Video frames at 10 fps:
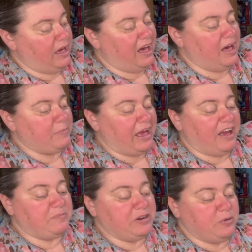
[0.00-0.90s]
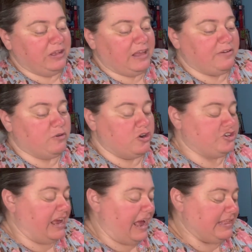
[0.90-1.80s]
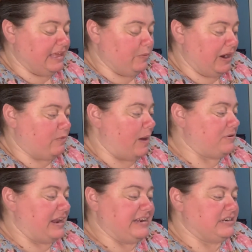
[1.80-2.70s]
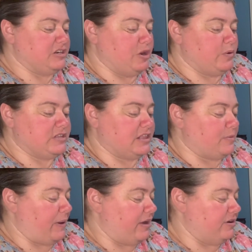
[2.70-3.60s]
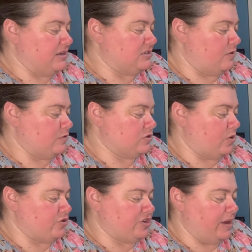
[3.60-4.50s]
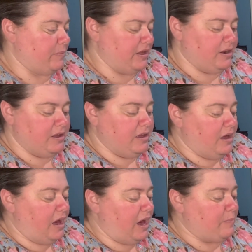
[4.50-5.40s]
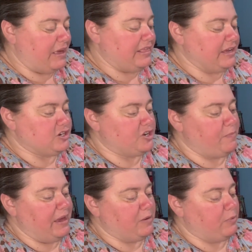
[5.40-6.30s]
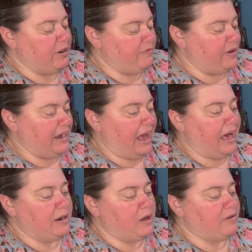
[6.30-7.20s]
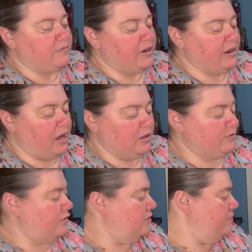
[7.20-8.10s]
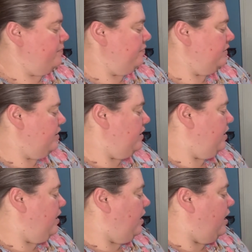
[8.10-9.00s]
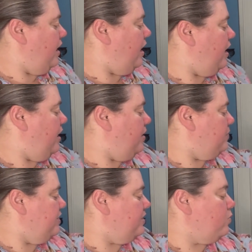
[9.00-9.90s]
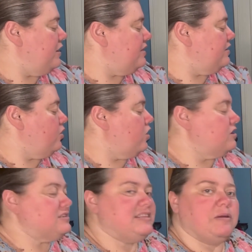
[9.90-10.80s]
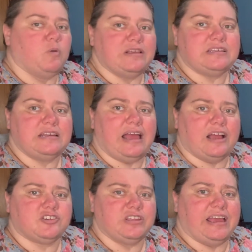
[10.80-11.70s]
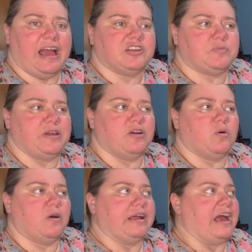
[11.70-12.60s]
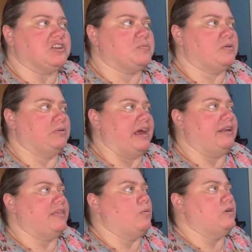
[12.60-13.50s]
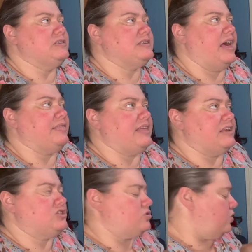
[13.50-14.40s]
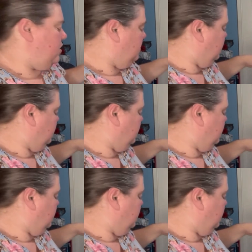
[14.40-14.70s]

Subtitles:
I have been doing a lot of crochet. I think when I grabbed it, I didn't notice that the pattern itself was crochet, but I think it should a pretty fun hat, very colorful. Then one of the yarns that wasn't actually cashmere or a cashmere blend that was at that store.